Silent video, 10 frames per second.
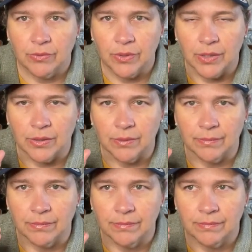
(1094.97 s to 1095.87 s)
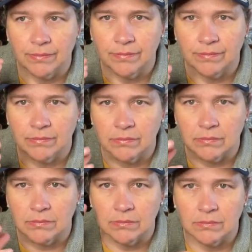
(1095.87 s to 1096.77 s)
I don't
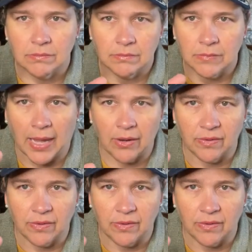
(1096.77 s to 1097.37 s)
know